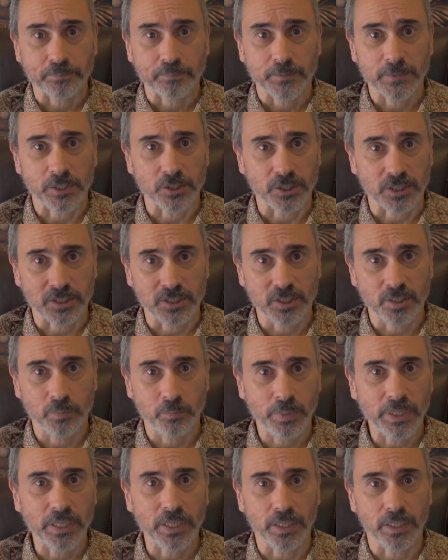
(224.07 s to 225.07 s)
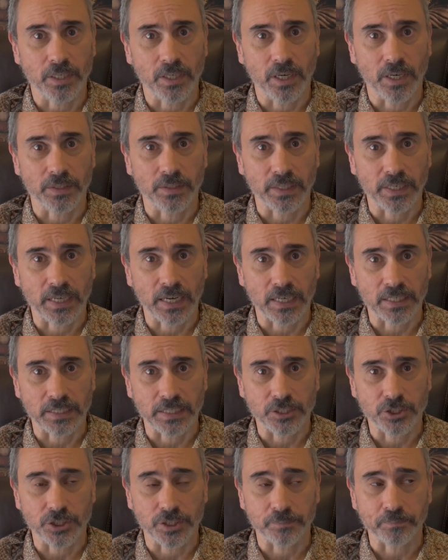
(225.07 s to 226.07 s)
There's a spin on the
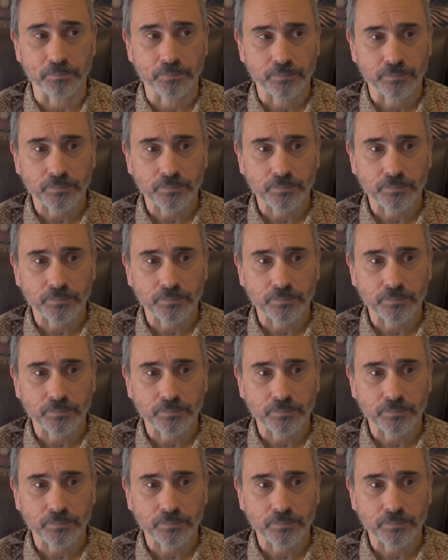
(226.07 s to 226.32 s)
cognition